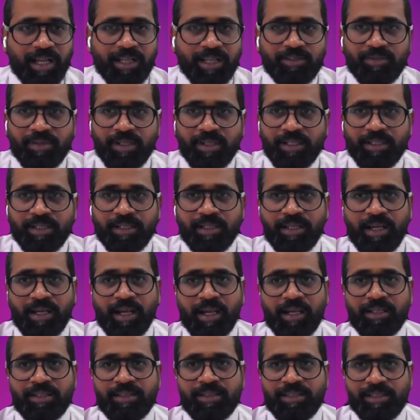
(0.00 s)
graduated.
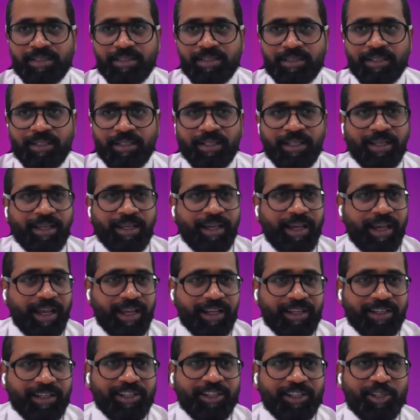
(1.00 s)
I just
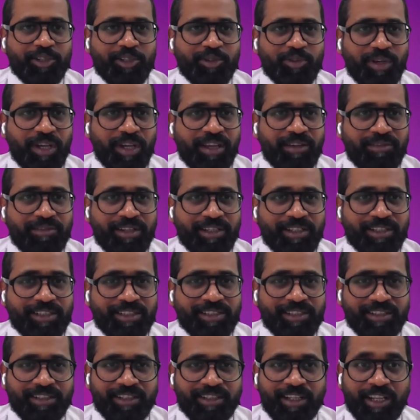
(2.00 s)
entered into
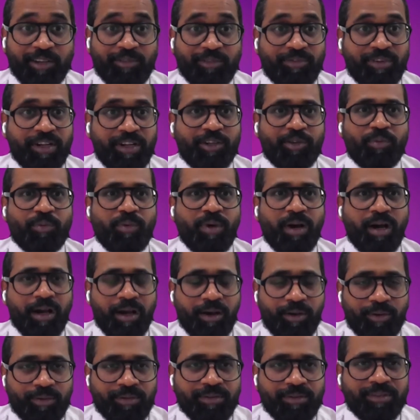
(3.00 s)
aviation. It felt,
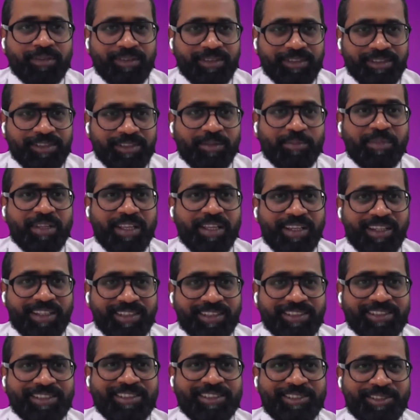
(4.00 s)
wow, something
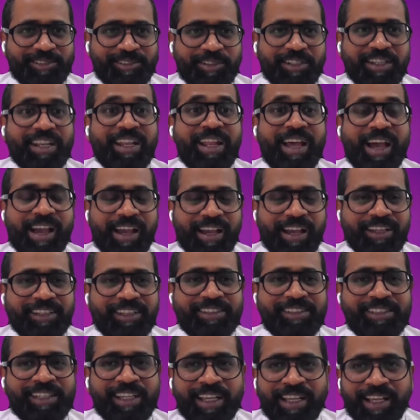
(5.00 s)
is
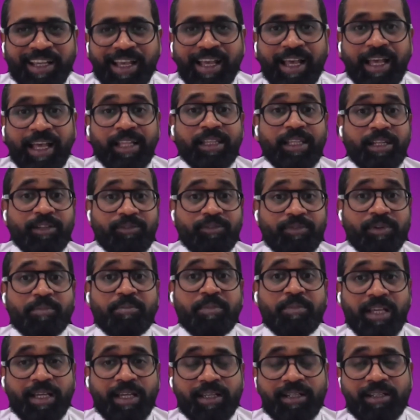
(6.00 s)
nice. And then
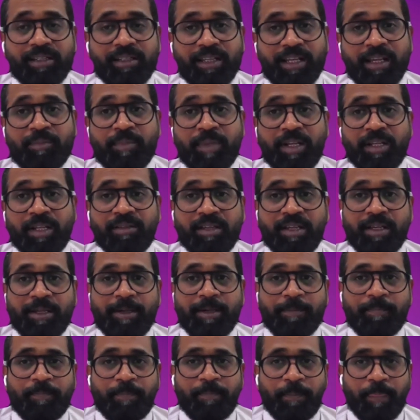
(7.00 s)
from there, I mean,
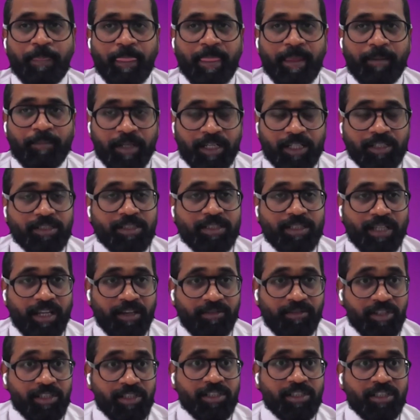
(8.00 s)
because
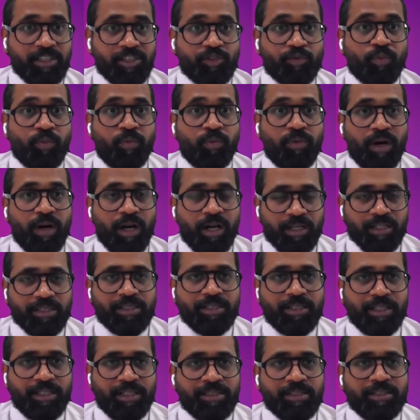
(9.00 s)
aviation is
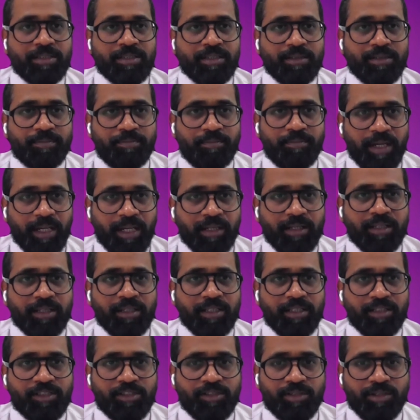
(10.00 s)
vast, it's
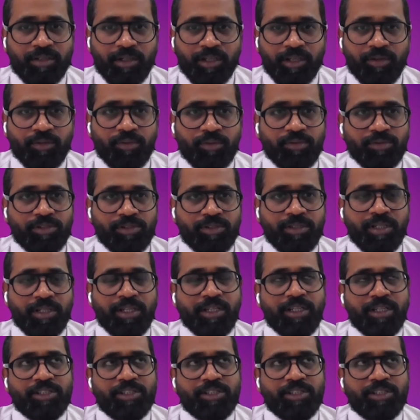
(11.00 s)
big, it's huge.